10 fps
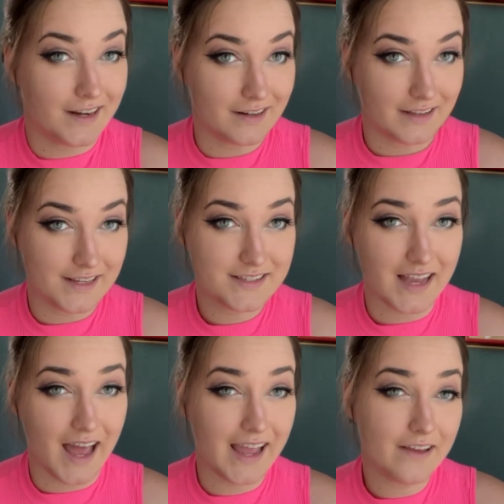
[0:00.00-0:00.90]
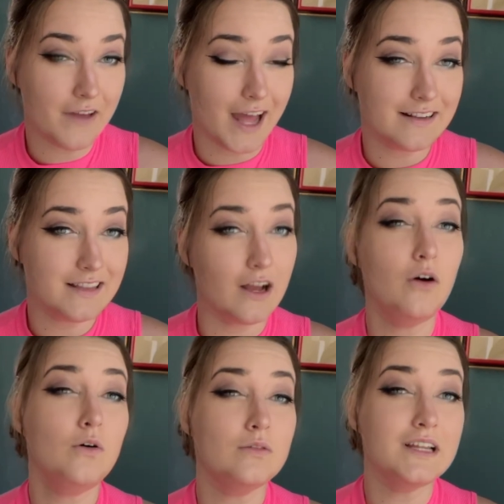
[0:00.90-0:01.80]
in our list, I have added the
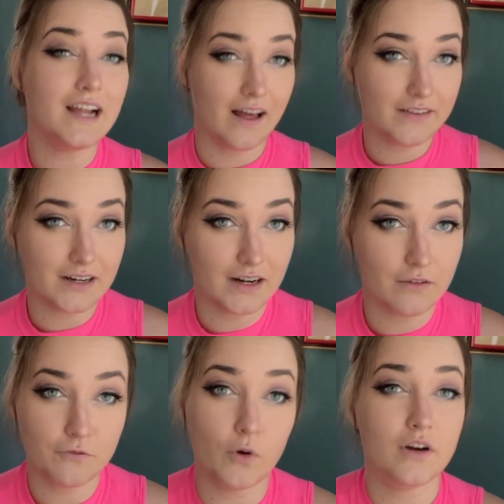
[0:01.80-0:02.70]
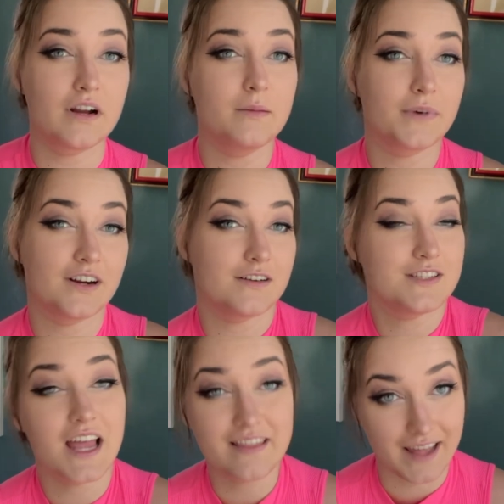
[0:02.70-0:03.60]
only other 4 green
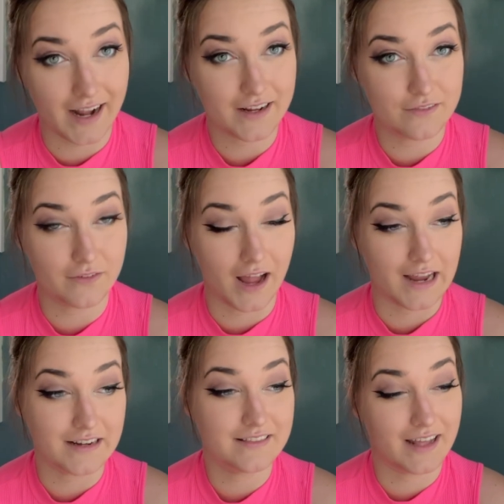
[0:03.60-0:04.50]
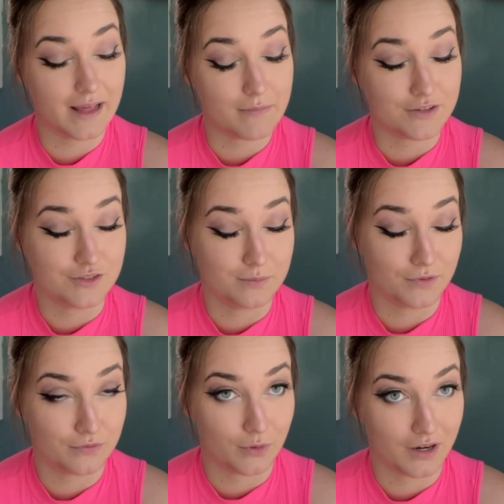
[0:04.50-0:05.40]
birds that I could find that I mentioned
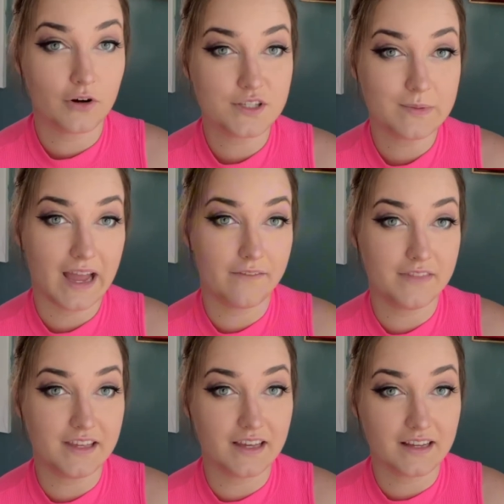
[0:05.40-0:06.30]
before. Of course, we have the